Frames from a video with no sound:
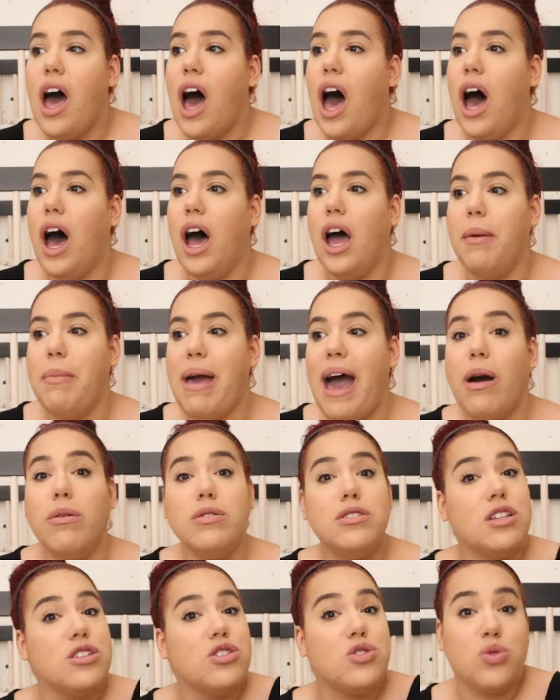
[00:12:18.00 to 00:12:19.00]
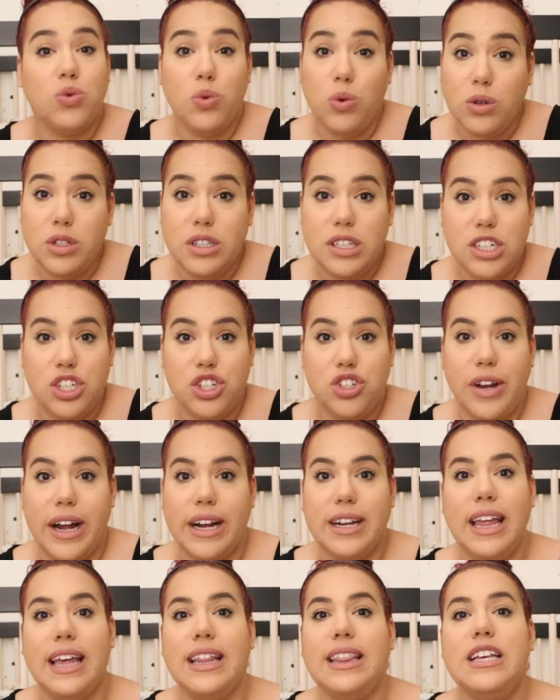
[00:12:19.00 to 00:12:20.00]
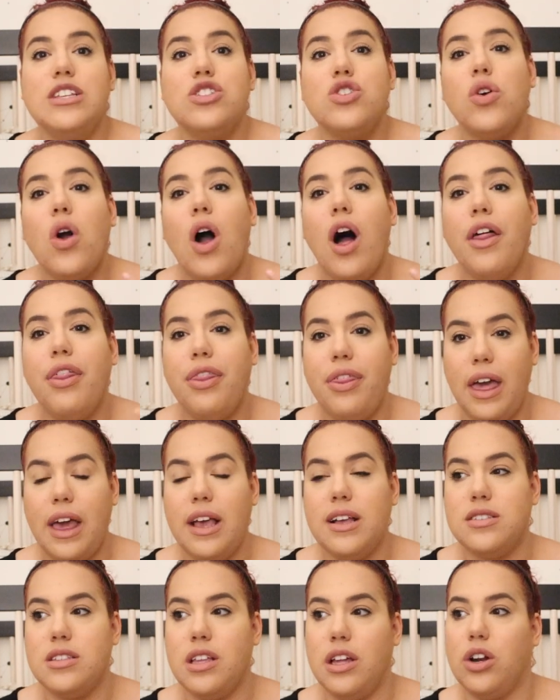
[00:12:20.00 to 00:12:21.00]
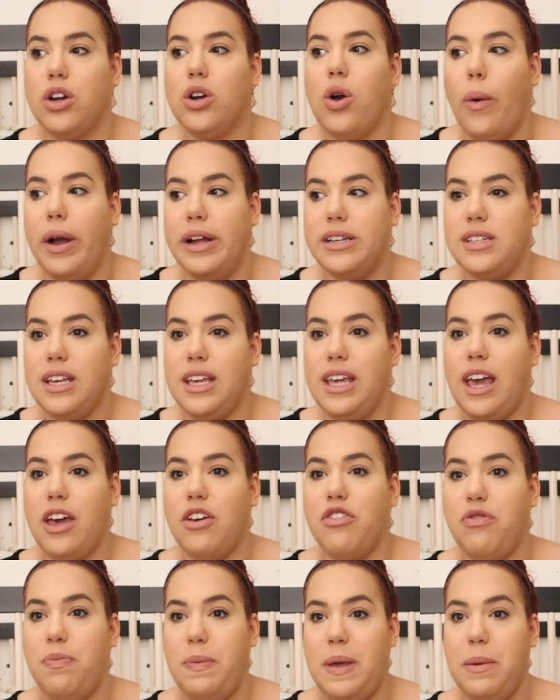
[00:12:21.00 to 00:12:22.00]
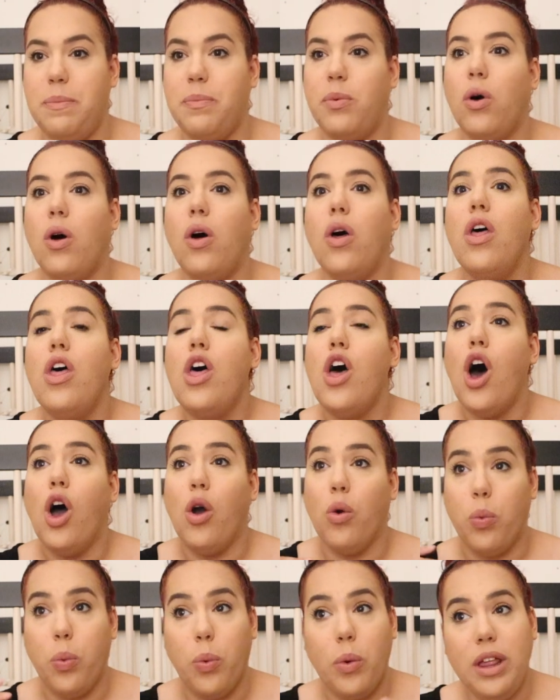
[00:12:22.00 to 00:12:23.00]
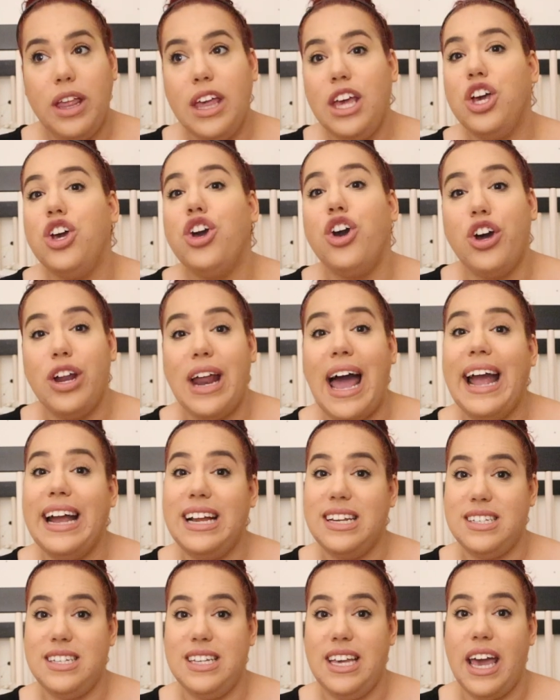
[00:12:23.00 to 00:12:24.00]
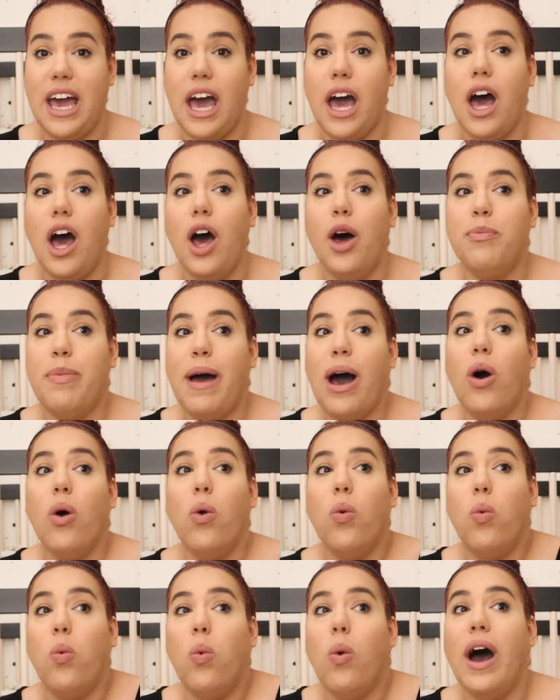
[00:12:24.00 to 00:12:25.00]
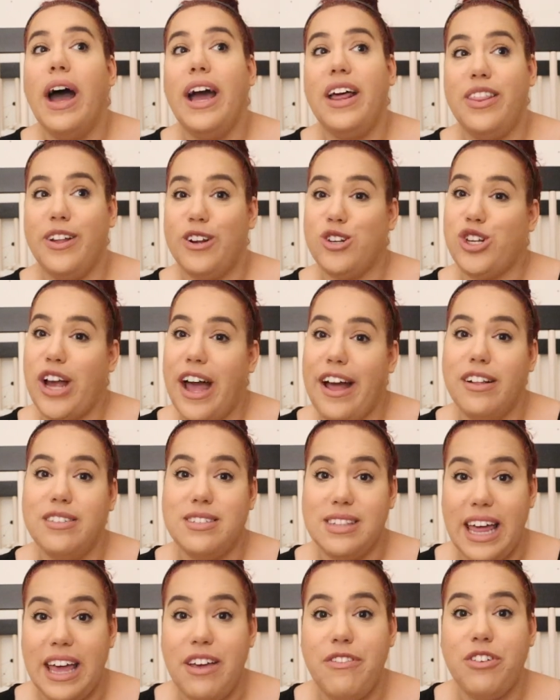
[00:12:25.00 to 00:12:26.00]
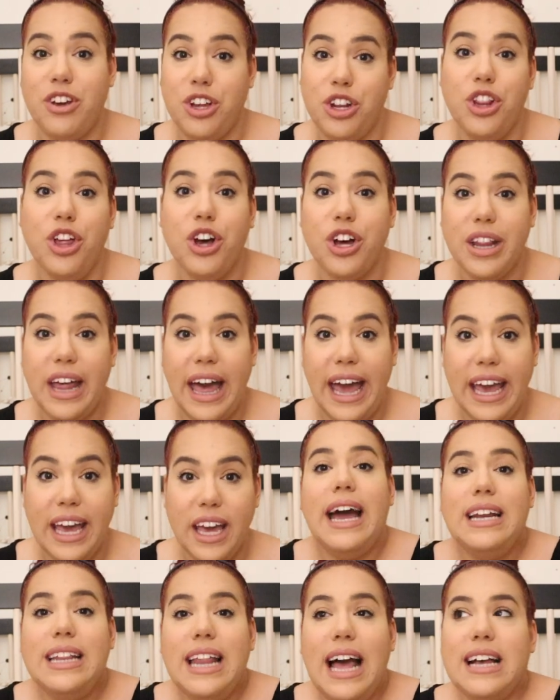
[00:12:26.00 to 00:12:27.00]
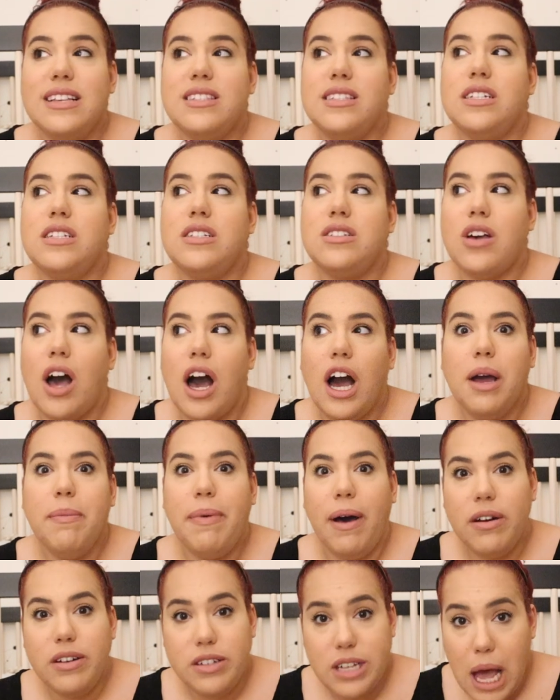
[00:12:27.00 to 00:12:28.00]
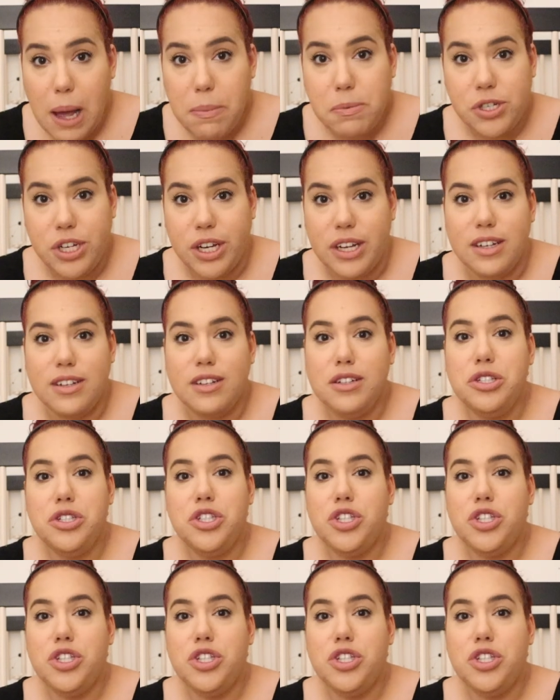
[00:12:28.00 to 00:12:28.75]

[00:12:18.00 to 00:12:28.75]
How is the school district? Like, these are all things that are going to give people a really good idea about what their child's life could look like. And lastly, talk about adoption.